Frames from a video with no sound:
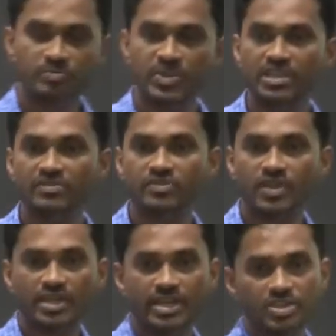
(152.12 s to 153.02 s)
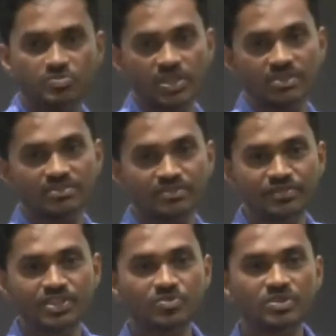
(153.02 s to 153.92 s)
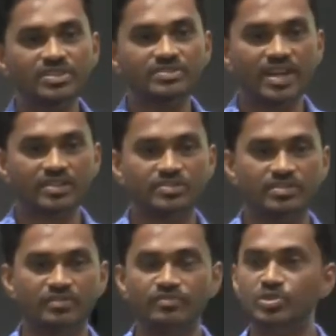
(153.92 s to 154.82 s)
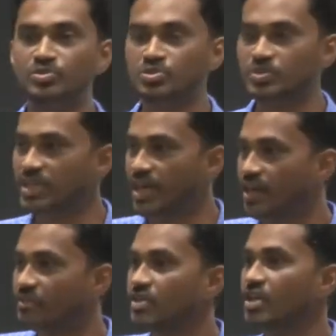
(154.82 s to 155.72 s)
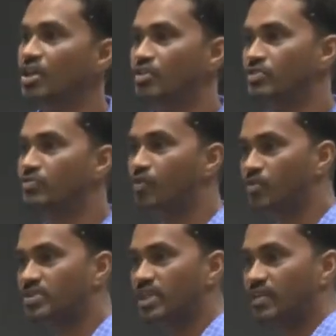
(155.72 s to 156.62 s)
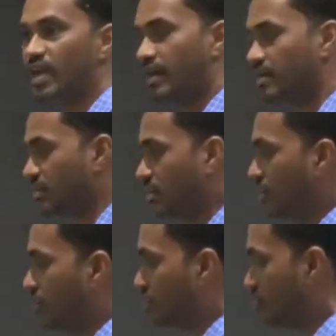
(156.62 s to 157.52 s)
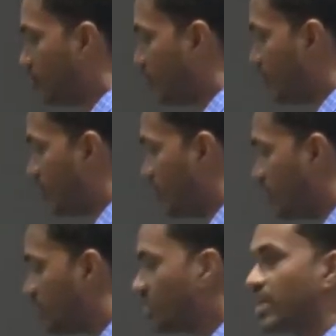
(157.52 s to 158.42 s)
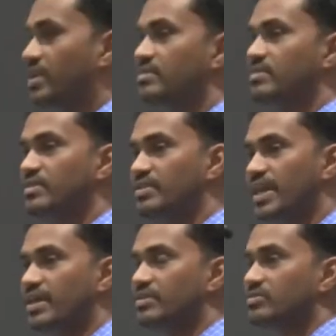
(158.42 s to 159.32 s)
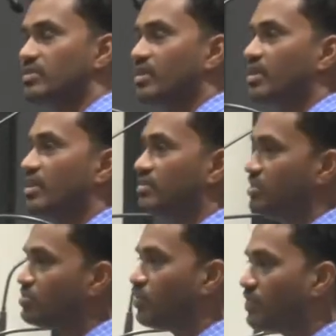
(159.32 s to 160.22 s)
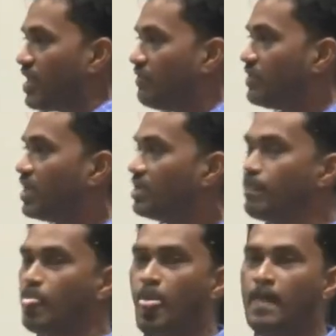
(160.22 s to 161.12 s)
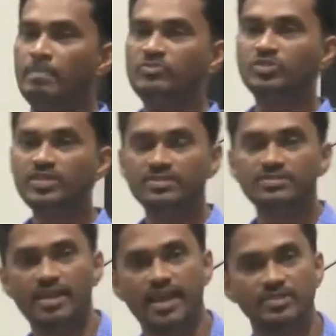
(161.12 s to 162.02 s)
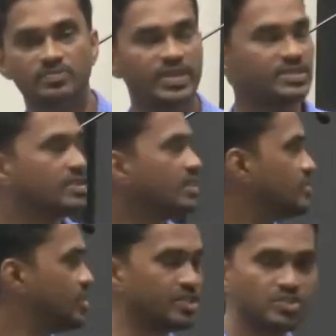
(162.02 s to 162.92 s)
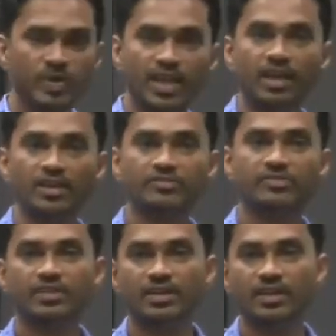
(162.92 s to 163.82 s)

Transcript: a meaningful engagement without the distraction that we usually have with the phones in our hand. So for all the 10 days, this is what we have done. So this has basically changed my life.